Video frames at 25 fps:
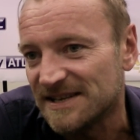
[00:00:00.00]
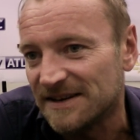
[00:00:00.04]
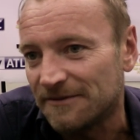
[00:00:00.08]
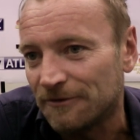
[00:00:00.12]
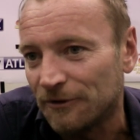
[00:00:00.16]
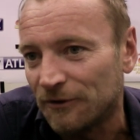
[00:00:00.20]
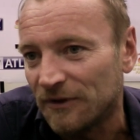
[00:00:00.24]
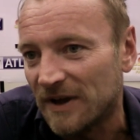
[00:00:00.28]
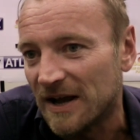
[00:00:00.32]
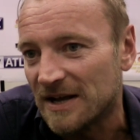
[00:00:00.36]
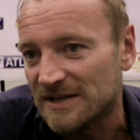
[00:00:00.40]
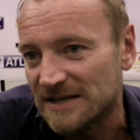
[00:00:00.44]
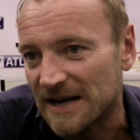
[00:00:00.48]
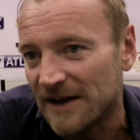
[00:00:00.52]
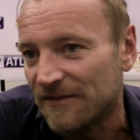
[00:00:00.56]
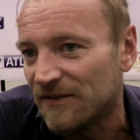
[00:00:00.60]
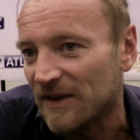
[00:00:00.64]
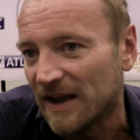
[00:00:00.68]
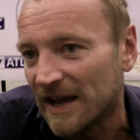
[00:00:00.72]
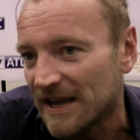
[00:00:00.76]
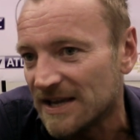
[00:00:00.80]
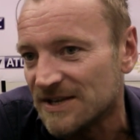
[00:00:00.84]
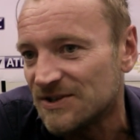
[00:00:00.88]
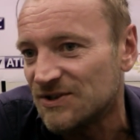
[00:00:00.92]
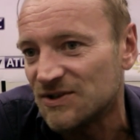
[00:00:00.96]
and everything else, I
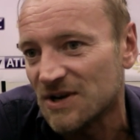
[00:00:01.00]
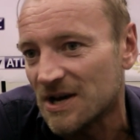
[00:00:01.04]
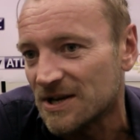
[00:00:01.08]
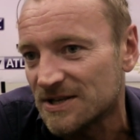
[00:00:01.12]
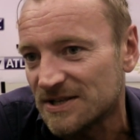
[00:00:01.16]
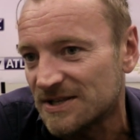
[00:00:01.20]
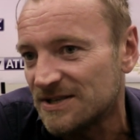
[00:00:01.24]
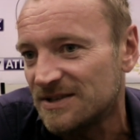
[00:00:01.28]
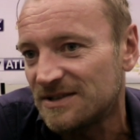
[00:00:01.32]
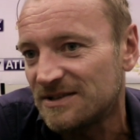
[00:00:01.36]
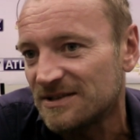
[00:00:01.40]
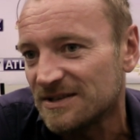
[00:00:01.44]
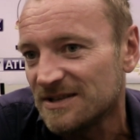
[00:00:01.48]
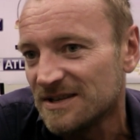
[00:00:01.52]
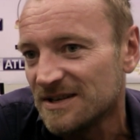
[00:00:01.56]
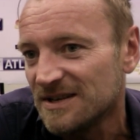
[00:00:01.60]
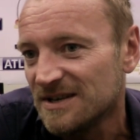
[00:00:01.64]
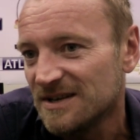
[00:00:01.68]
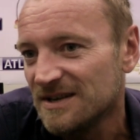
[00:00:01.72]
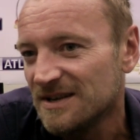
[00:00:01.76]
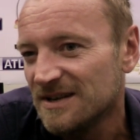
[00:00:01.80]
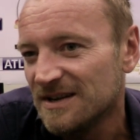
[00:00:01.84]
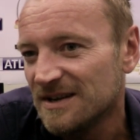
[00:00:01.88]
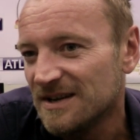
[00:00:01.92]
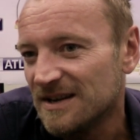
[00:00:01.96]
think he's just...
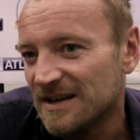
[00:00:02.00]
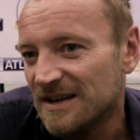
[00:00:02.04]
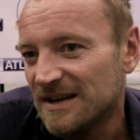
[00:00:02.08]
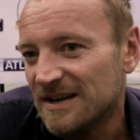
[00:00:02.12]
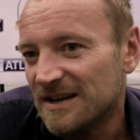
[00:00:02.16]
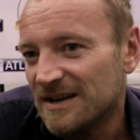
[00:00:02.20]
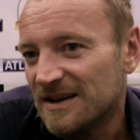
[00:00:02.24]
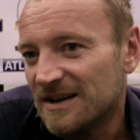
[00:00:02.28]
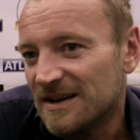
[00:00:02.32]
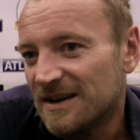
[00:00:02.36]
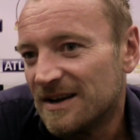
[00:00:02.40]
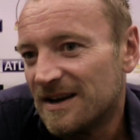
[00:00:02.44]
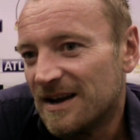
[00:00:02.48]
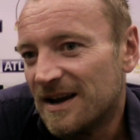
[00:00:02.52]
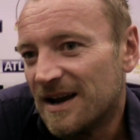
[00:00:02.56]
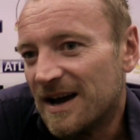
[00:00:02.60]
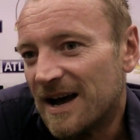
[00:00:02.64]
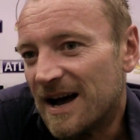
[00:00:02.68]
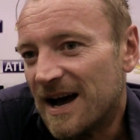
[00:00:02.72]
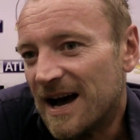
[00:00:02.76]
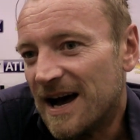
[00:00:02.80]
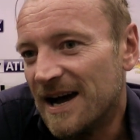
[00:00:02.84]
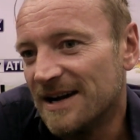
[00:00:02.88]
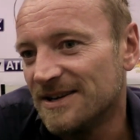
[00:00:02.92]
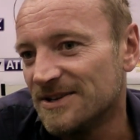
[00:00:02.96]

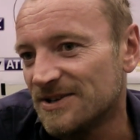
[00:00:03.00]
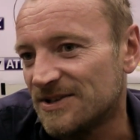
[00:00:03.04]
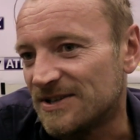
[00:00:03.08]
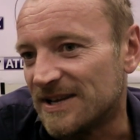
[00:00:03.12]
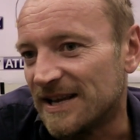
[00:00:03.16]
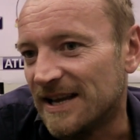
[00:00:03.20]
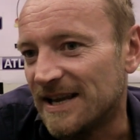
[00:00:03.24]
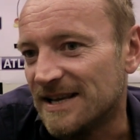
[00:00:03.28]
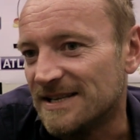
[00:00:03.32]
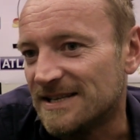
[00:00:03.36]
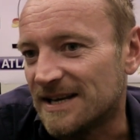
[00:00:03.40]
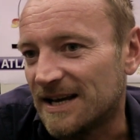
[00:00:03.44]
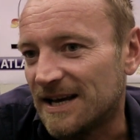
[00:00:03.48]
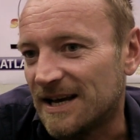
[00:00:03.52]
I just think he's